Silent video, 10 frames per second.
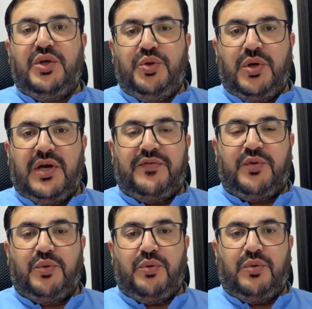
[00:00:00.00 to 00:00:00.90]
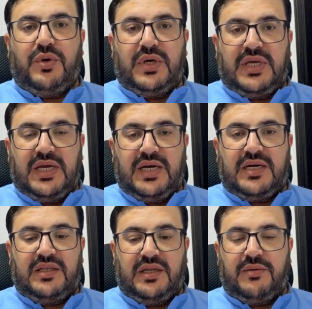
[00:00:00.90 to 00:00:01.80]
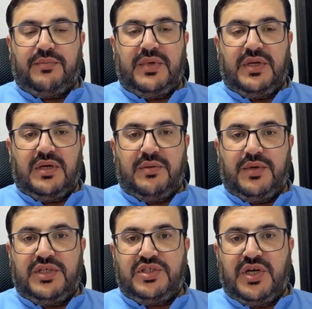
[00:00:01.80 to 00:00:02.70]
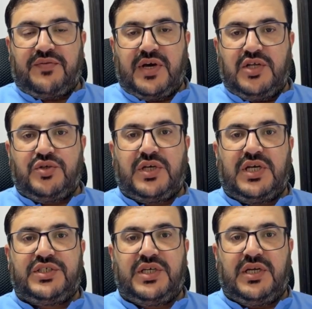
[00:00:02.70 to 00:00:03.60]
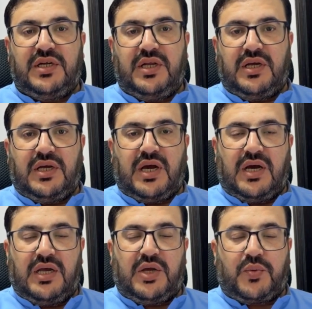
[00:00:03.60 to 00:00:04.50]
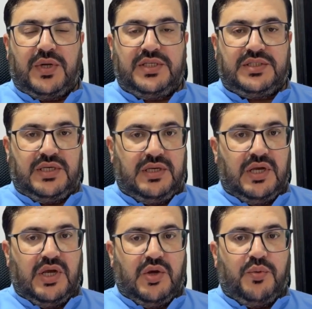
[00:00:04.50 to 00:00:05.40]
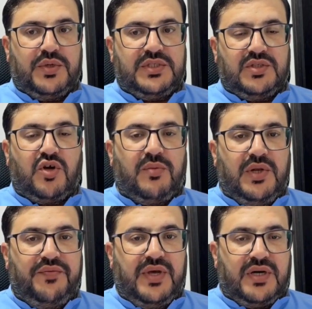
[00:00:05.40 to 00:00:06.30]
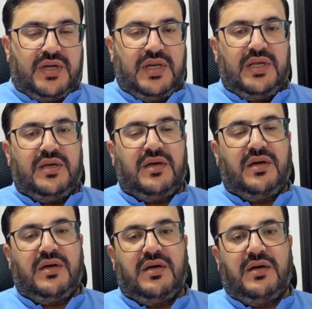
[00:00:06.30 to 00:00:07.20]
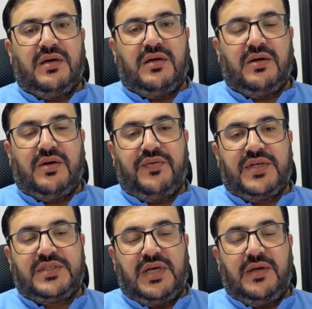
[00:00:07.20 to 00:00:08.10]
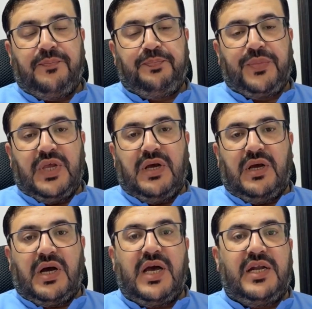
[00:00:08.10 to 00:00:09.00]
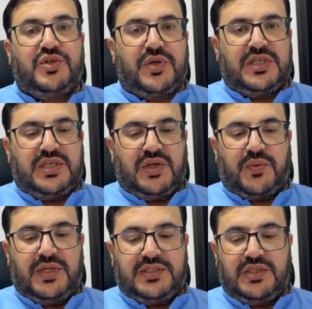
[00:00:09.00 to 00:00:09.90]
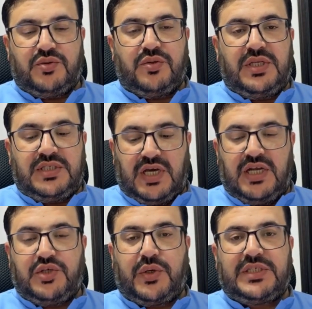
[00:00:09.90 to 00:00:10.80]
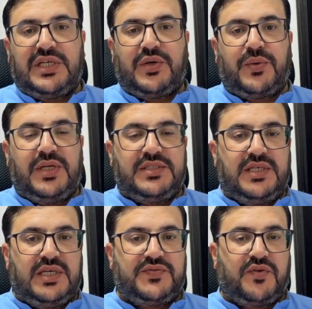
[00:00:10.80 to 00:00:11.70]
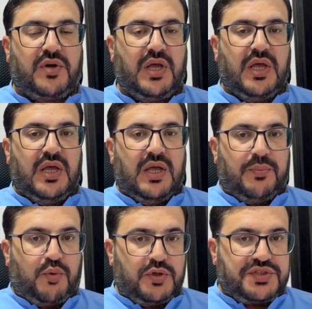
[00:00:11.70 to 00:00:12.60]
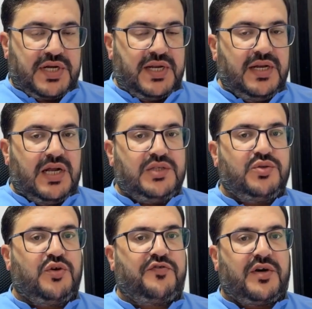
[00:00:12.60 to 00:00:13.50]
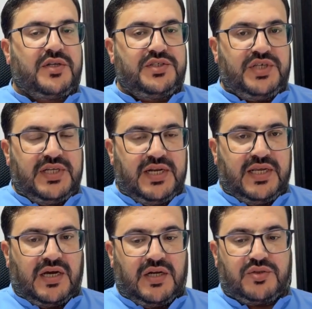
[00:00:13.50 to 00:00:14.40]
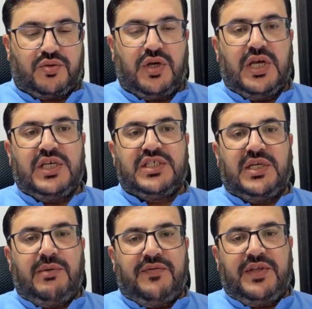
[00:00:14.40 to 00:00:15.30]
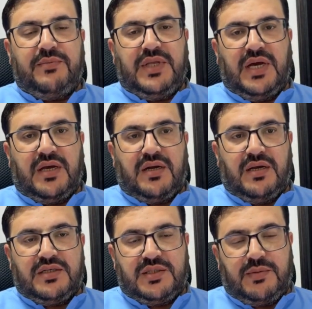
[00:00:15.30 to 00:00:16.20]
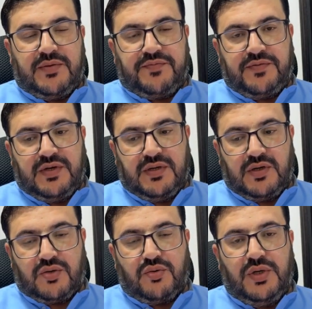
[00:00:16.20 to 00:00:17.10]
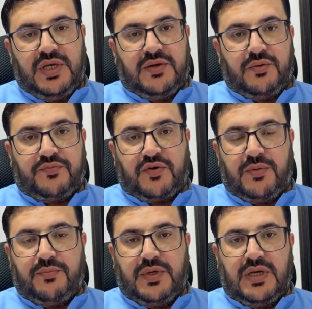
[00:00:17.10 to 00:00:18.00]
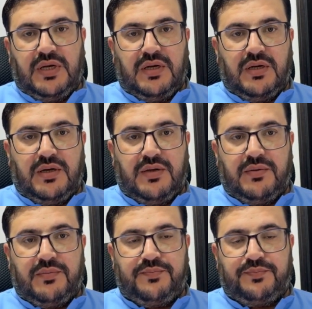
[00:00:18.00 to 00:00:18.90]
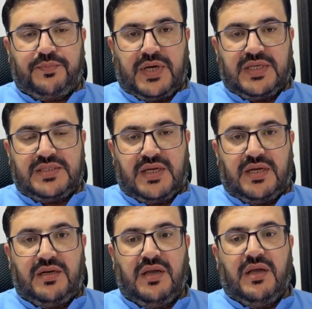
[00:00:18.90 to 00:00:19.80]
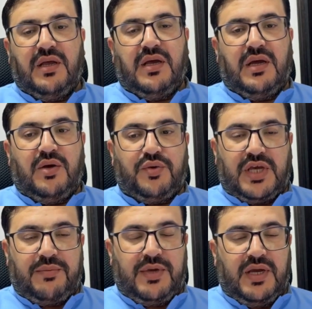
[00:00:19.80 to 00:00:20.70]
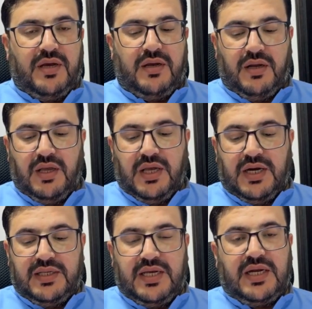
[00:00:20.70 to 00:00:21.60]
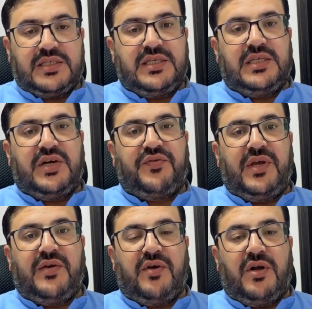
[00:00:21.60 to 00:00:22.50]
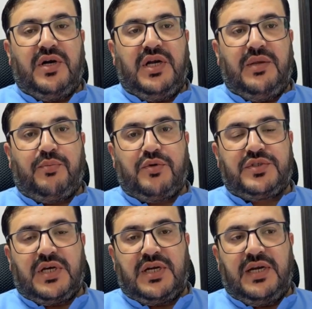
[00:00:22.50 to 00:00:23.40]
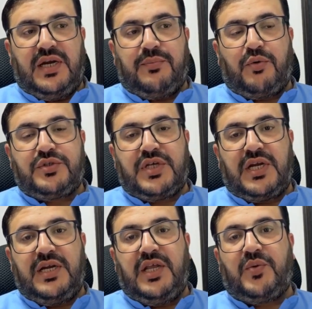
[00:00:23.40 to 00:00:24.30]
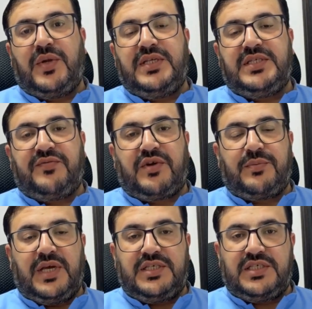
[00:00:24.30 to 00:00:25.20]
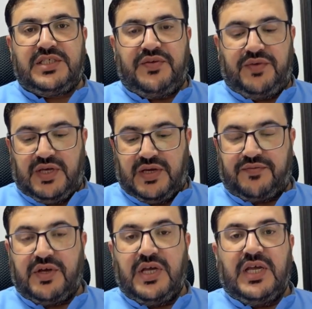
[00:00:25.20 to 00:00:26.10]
you have to get the Ministry of Higher Education equivalency, which is normally we are saying higher education equivalency. So this higher education equivalency is for post RN also, for the generic also. Some of them, they are some of our colleague from Pakistan who came here, and they are asking that we have already post RN and post RN equivalency from the HSC we have.